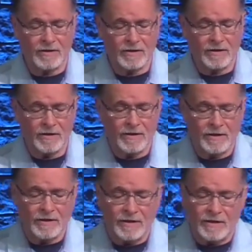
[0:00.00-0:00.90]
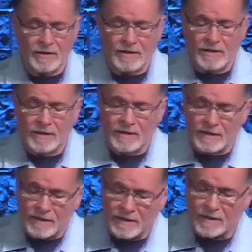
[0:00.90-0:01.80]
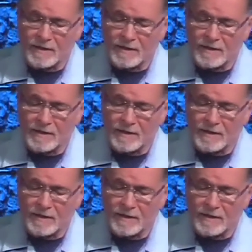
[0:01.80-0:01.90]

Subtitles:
Nothing is said.